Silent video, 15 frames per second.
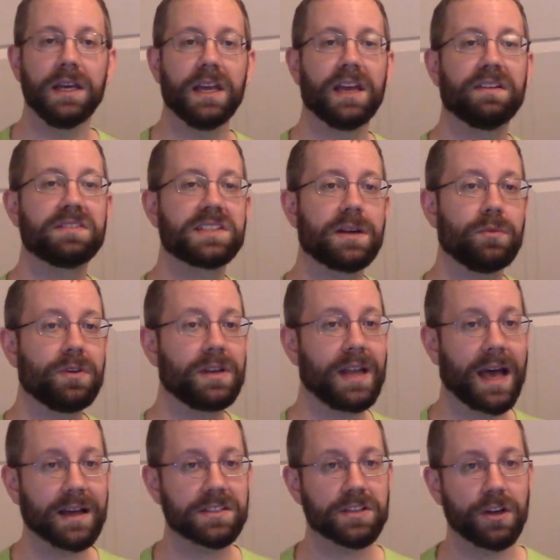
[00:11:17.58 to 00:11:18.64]
If someone
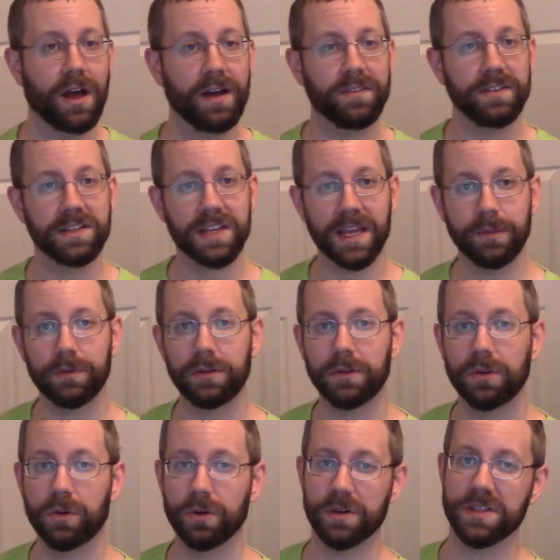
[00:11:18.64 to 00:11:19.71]
knocks it off a
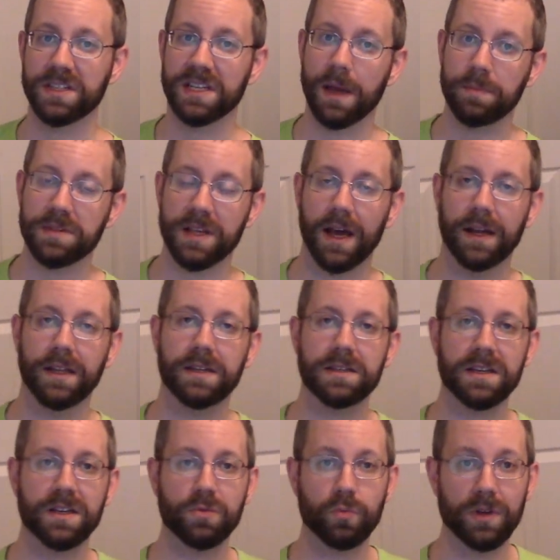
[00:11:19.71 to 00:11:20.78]
table or steps on it,
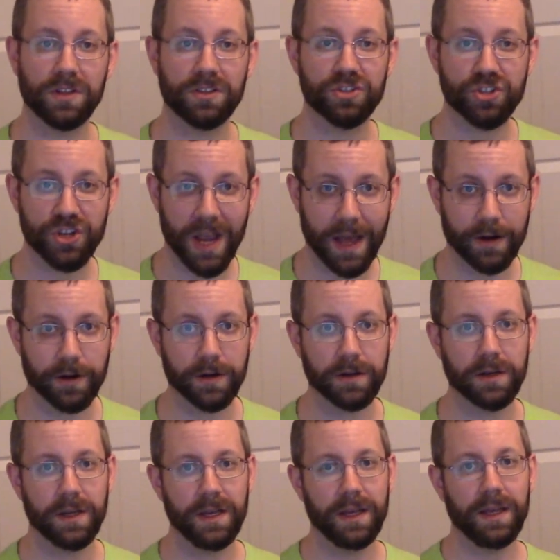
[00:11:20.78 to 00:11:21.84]
it will shatter,
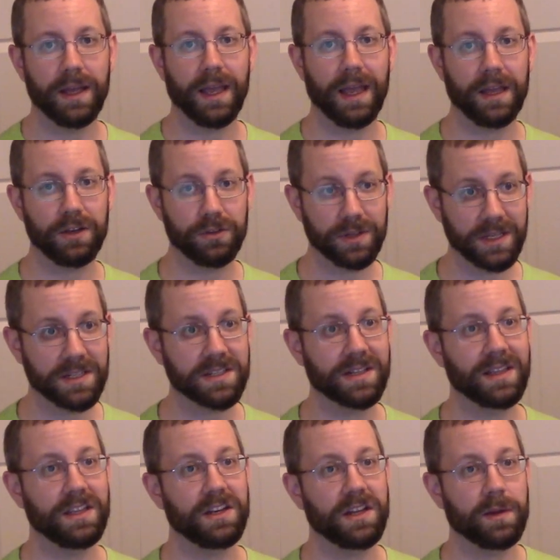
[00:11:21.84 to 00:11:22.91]
and you'll need to
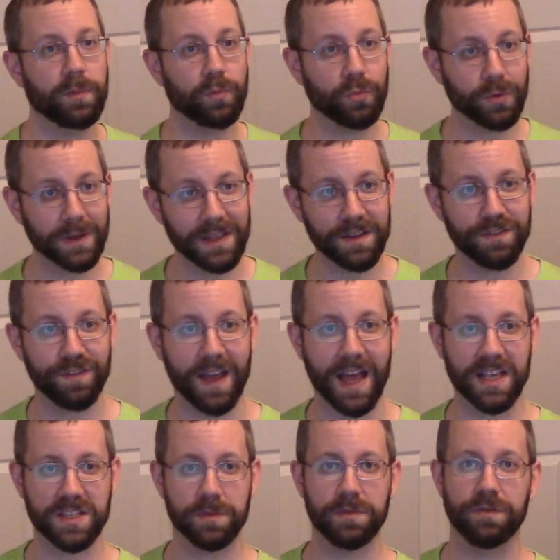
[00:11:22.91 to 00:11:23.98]
clean it up really
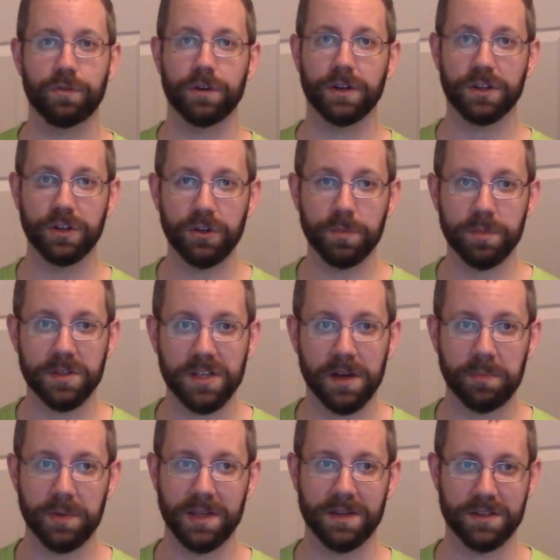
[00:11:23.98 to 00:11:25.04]
fast before it goops
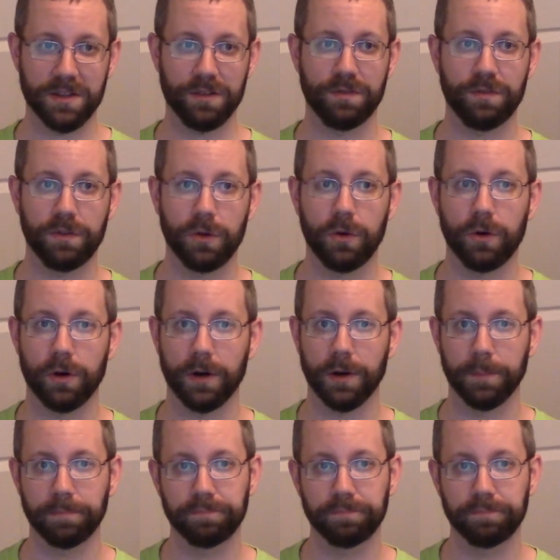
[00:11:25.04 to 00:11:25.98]
up into the floor.